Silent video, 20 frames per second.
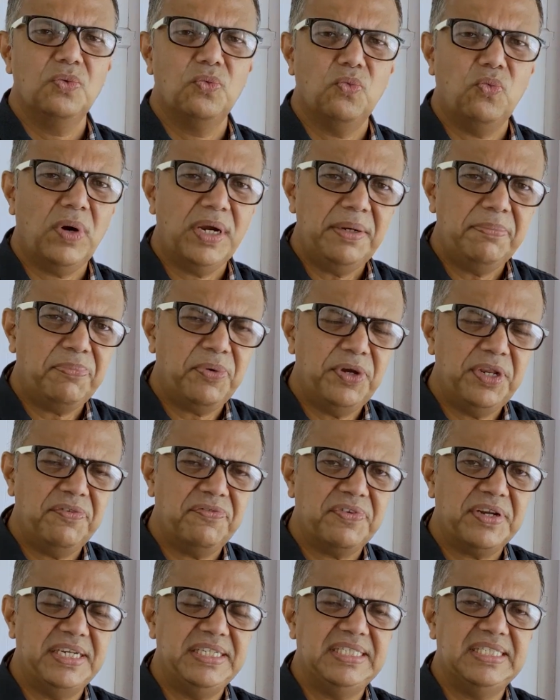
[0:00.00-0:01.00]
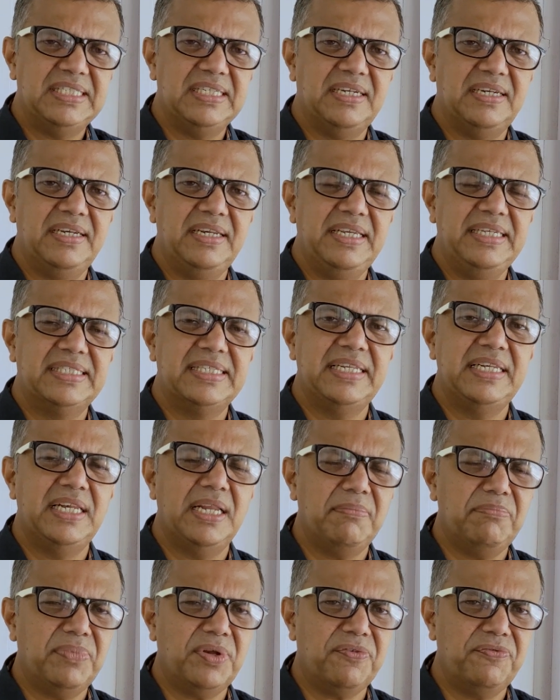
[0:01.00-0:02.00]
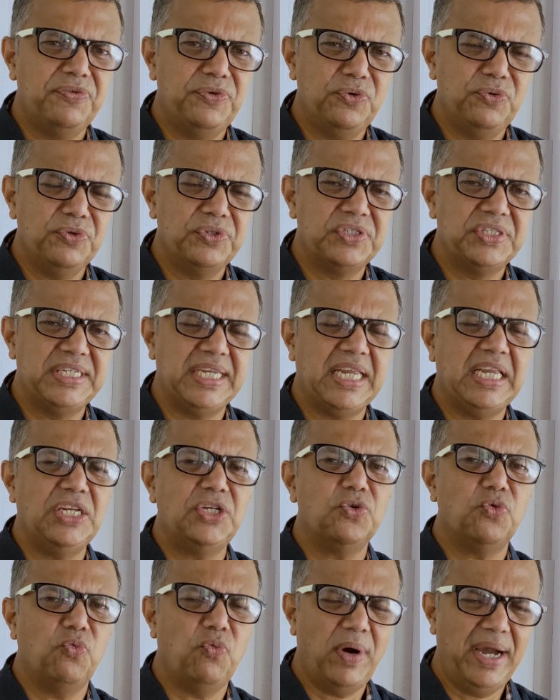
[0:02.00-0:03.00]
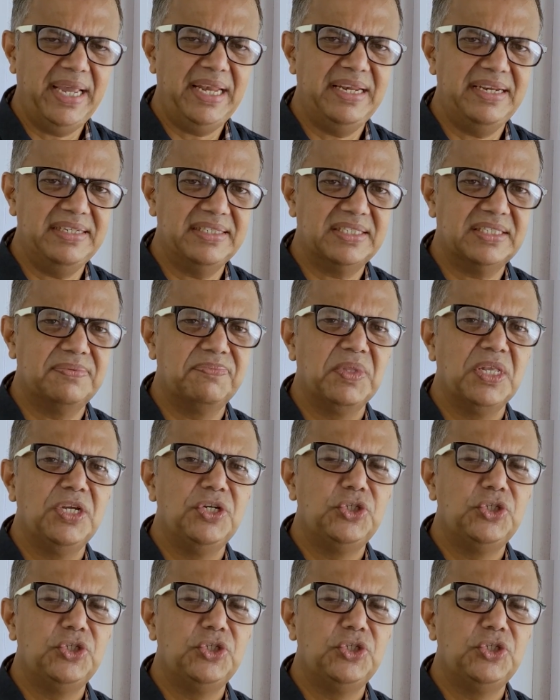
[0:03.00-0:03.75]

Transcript: One point of concern is the number of youths taking to violence,